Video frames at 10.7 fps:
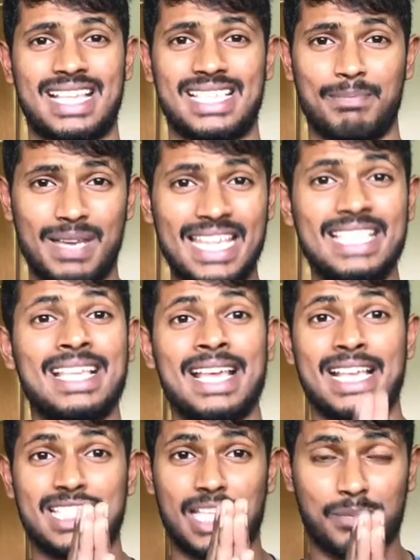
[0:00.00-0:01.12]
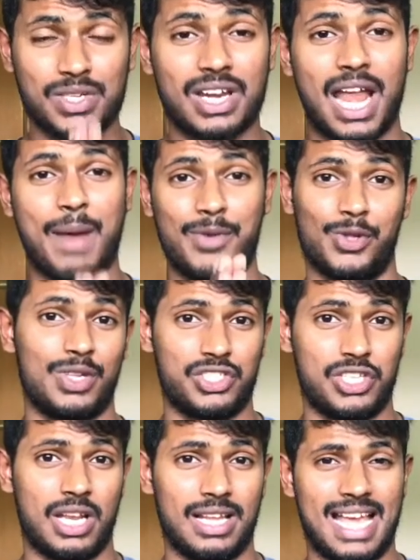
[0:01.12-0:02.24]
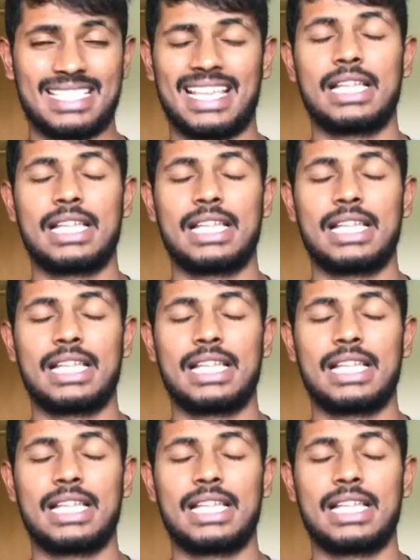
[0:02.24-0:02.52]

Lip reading: and please subscribe to this channel, guys.